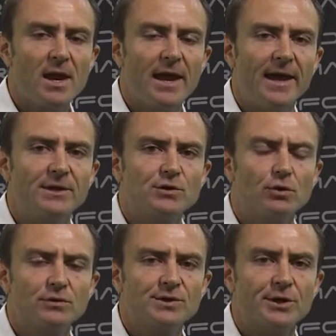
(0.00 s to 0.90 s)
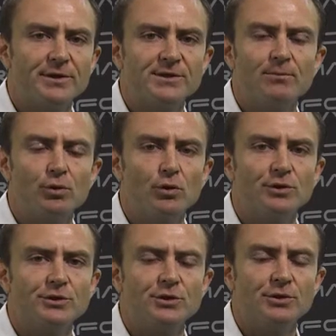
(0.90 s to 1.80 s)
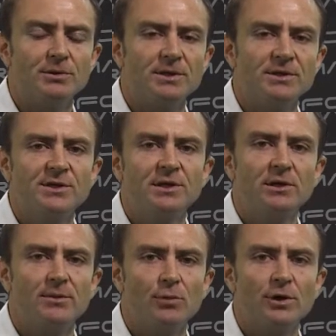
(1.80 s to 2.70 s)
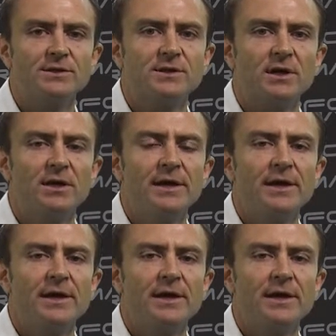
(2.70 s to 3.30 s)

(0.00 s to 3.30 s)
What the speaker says: and also it's important to continually monitor